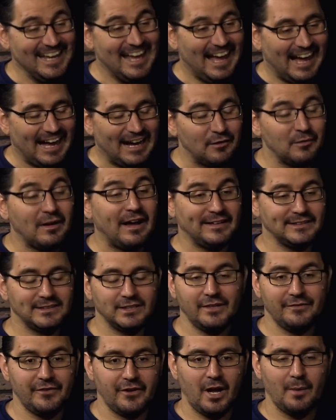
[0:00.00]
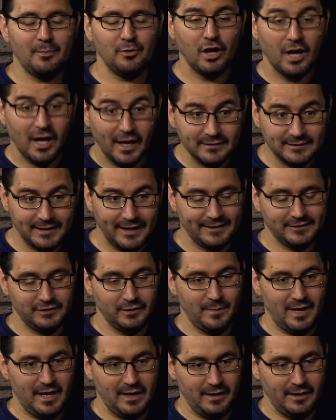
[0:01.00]
Well, I still have a couple contacts on
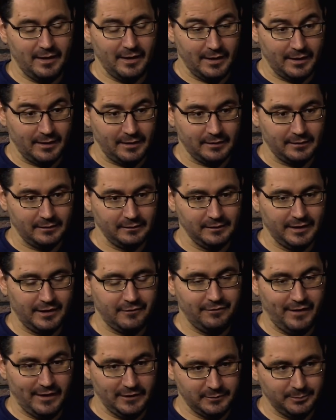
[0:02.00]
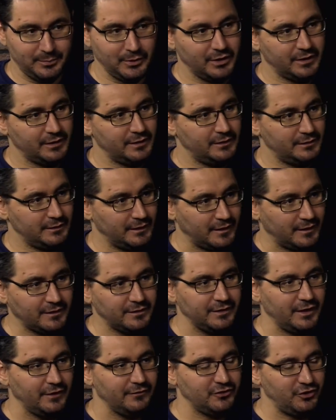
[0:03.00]
my like Facebook and
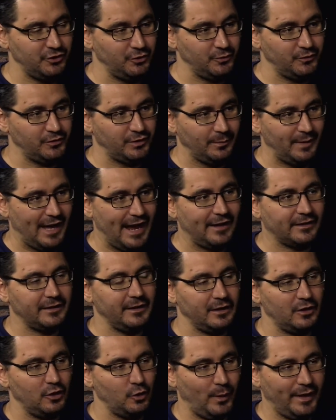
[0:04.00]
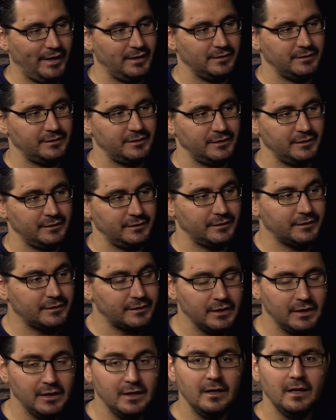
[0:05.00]
stuff too. Some acting acquaintances
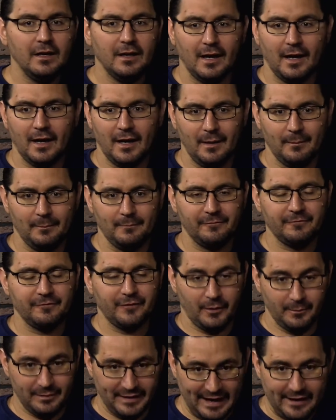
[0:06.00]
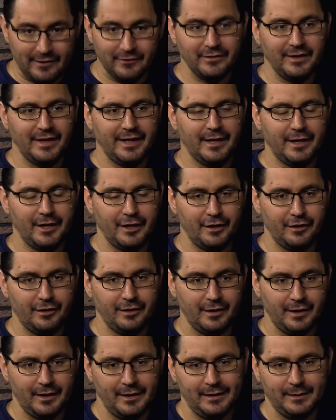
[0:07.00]
from down there.
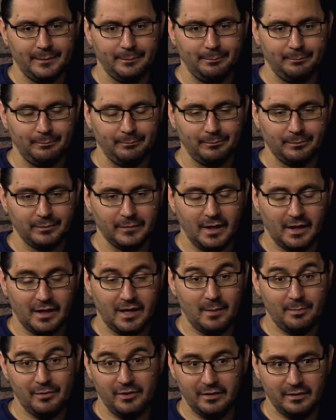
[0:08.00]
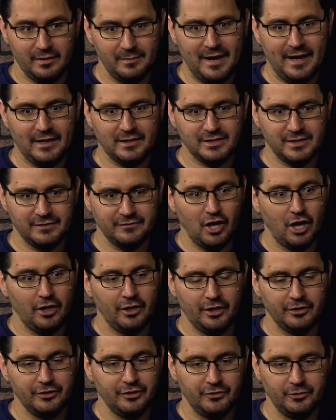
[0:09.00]
A couple of them actually have gone
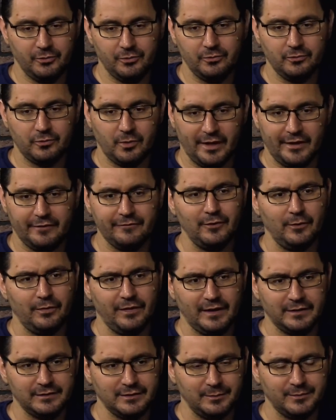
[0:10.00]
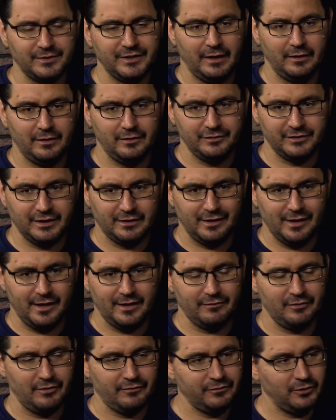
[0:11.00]
on to do quite a few things themselves that are not
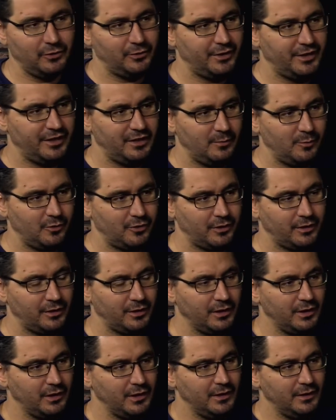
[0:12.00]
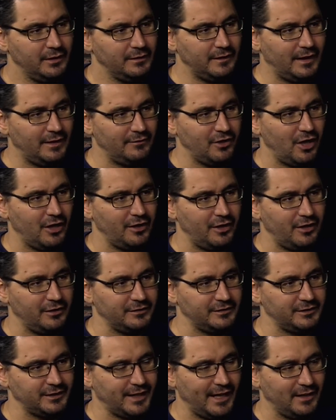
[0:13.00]
even in Florida anymore. They have gone on
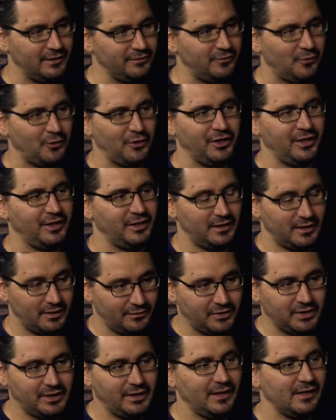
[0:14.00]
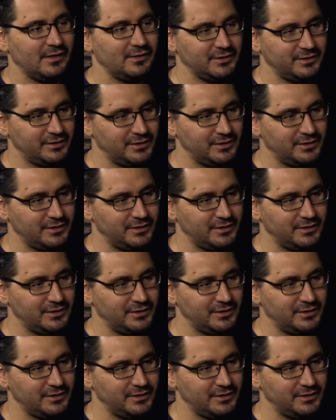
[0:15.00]
to California and everything else.